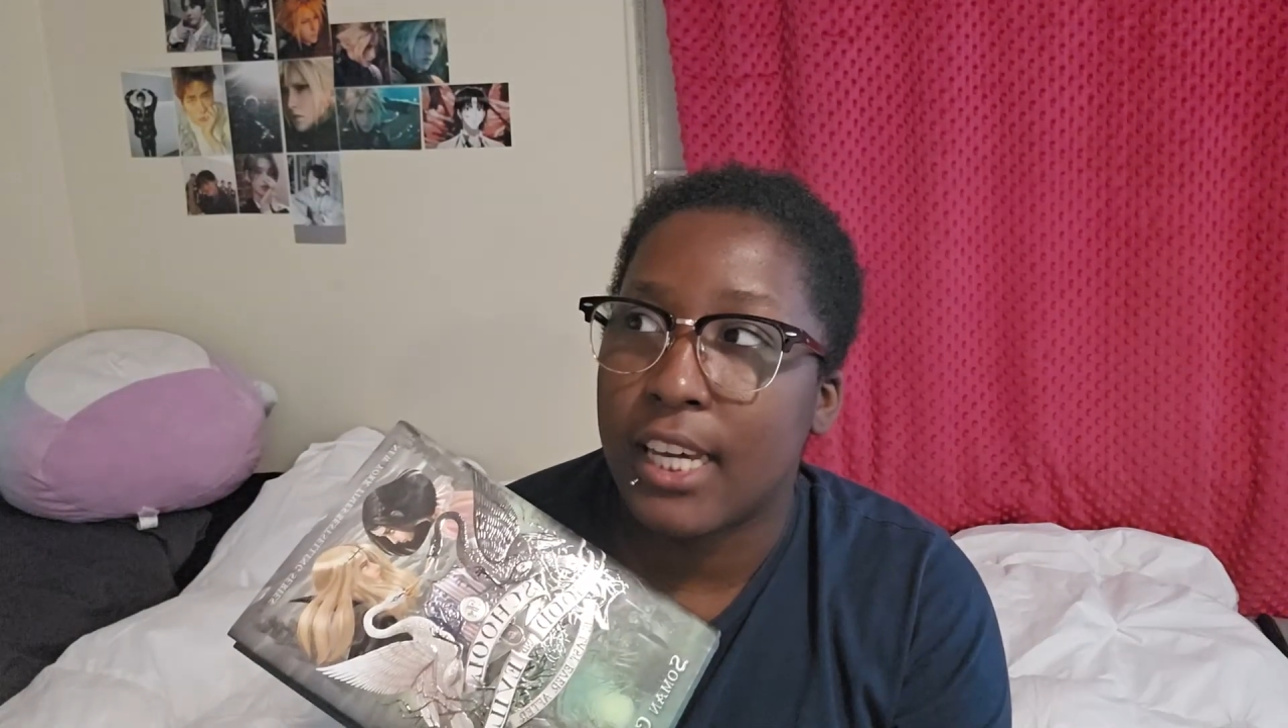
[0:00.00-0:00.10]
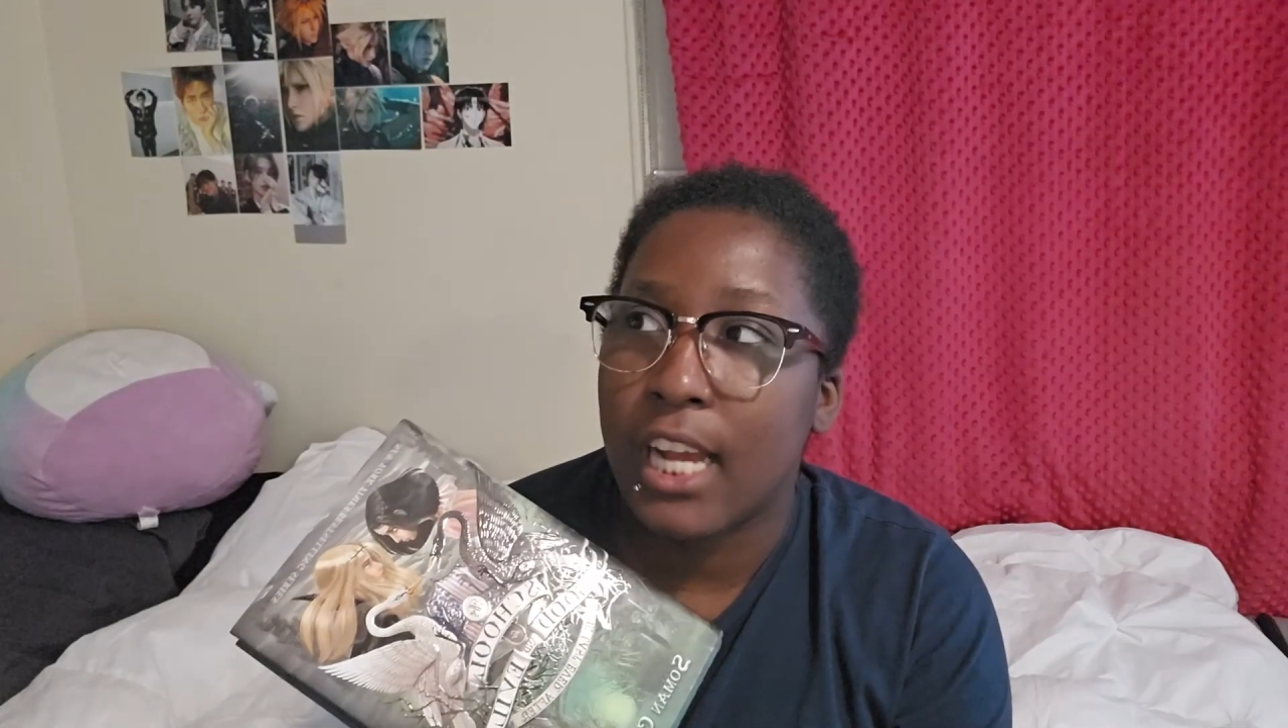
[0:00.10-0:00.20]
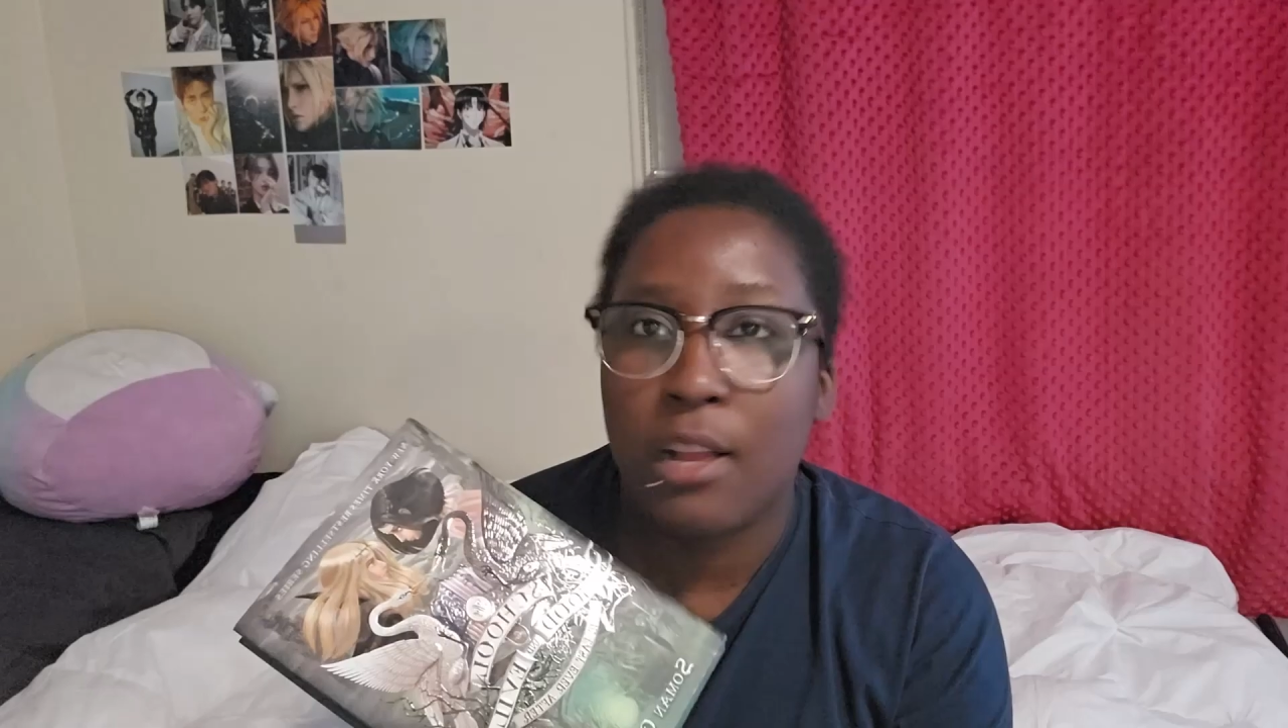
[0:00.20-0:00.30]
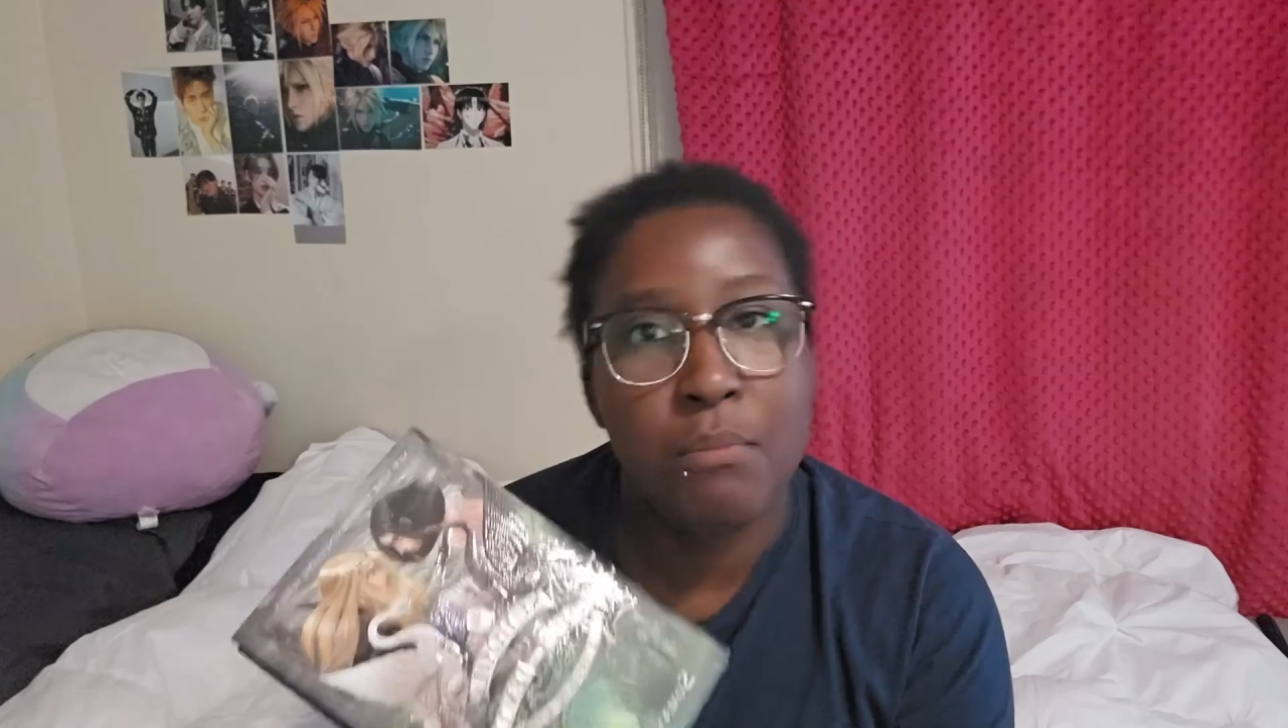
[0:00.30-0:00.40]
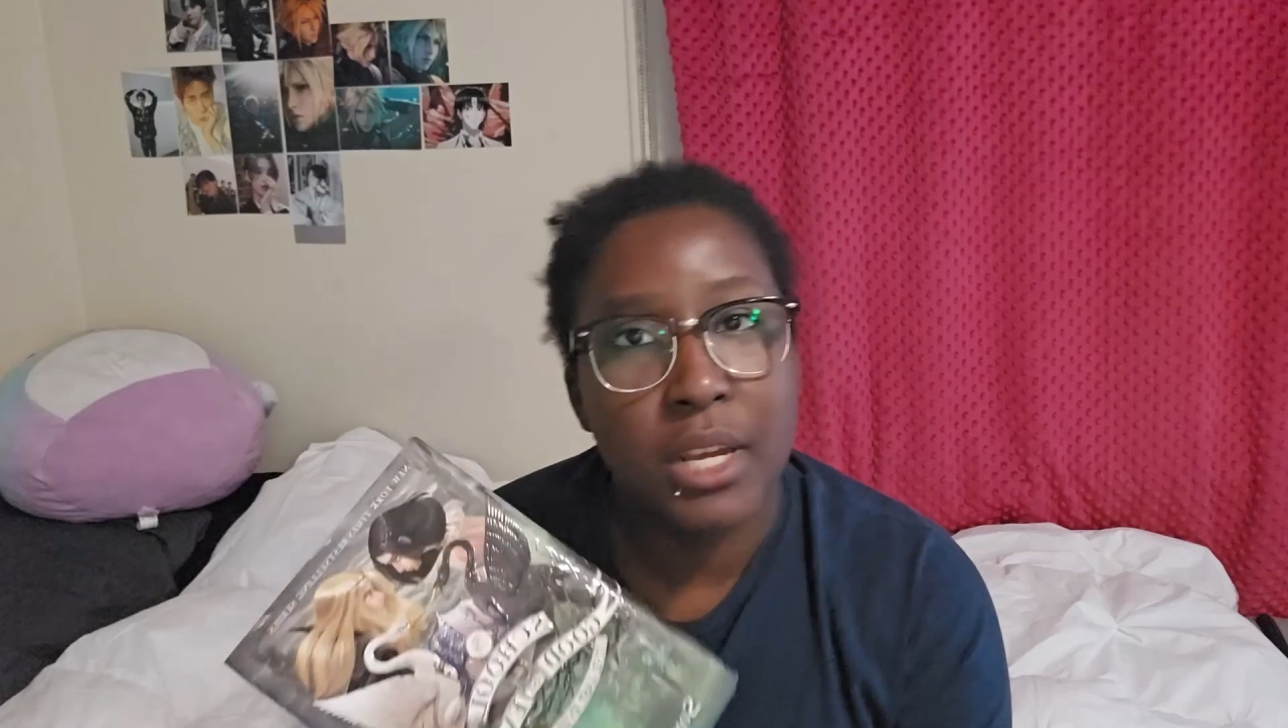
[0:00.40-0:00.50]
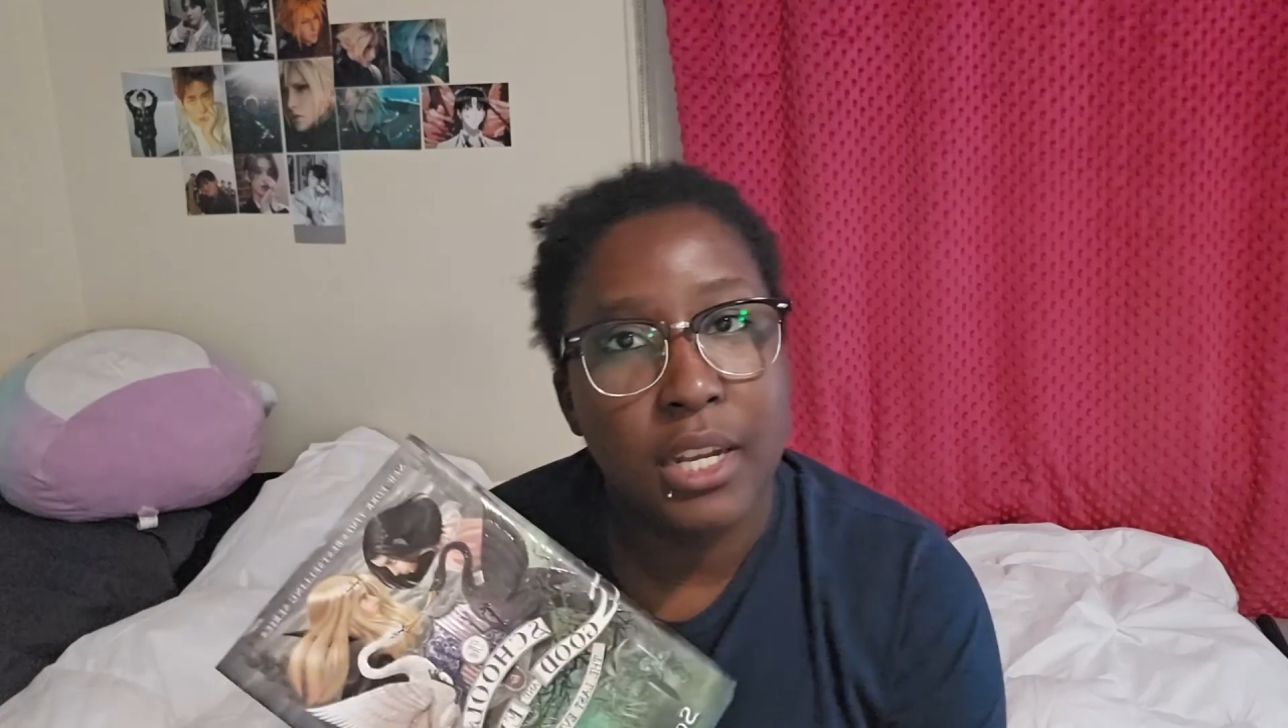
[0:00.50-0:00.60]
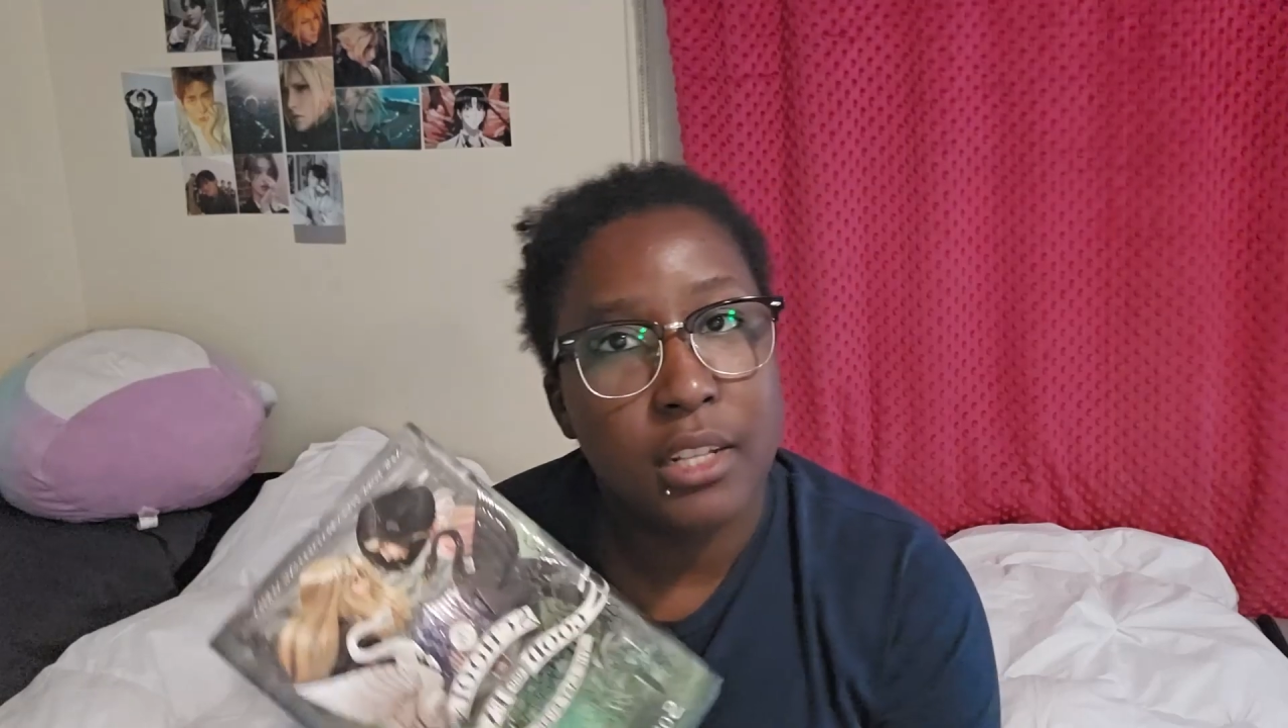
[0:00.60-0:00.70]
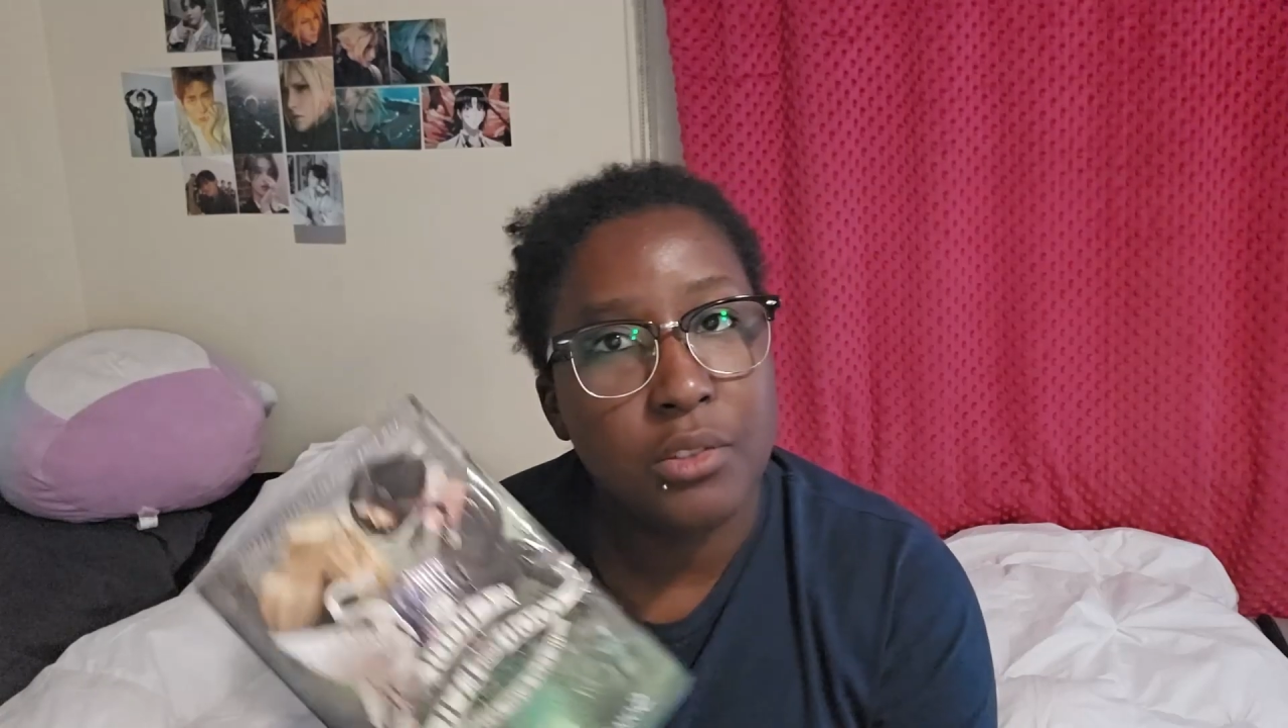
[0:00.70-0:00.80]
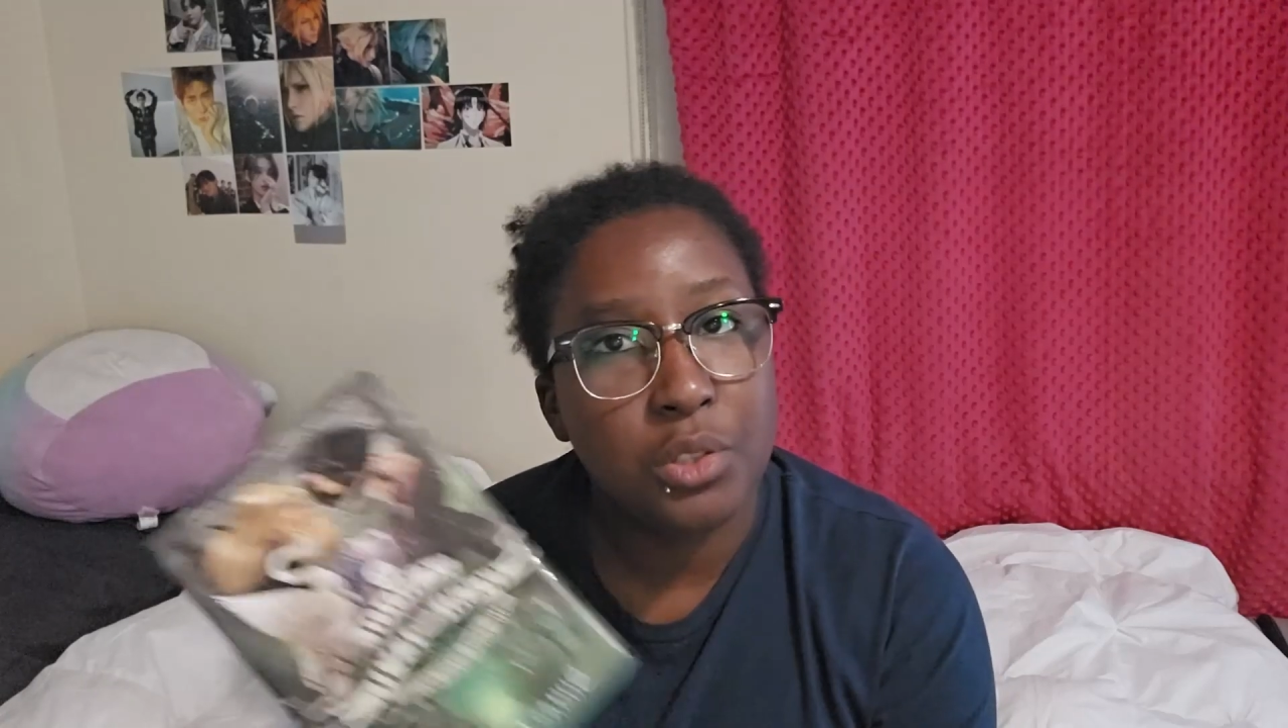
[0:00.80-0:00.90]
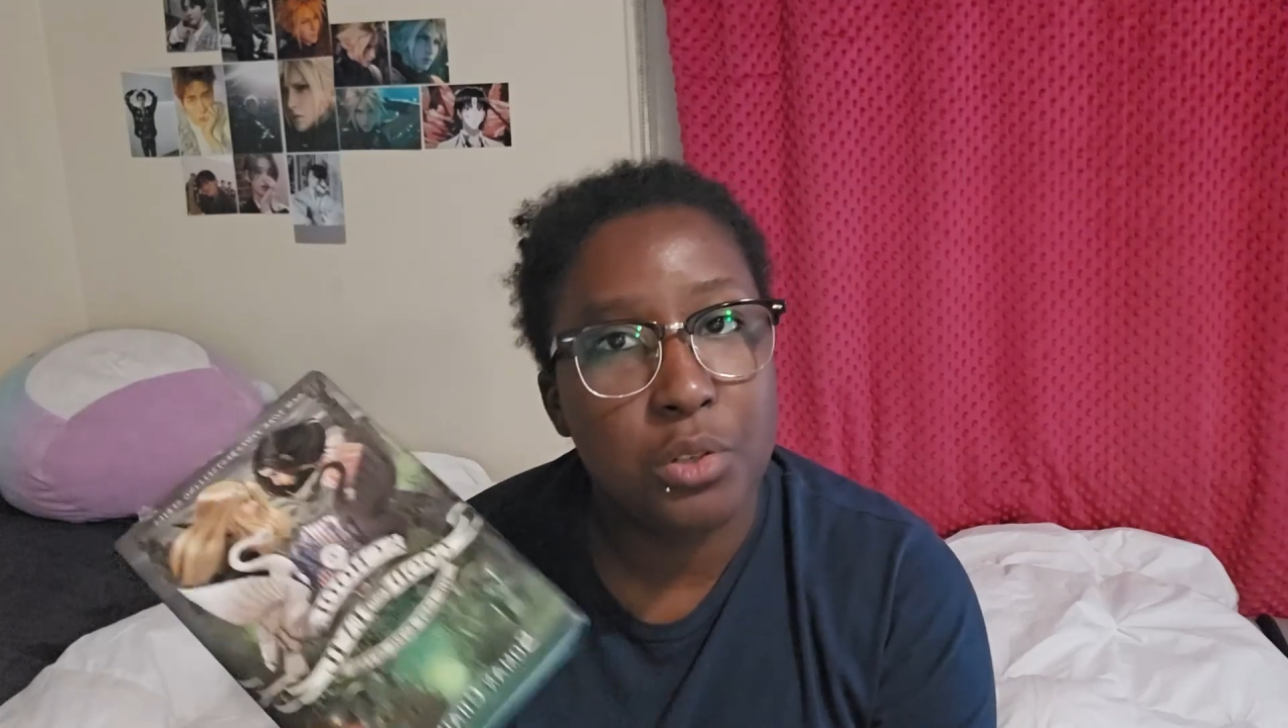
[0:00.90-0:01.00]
get admitted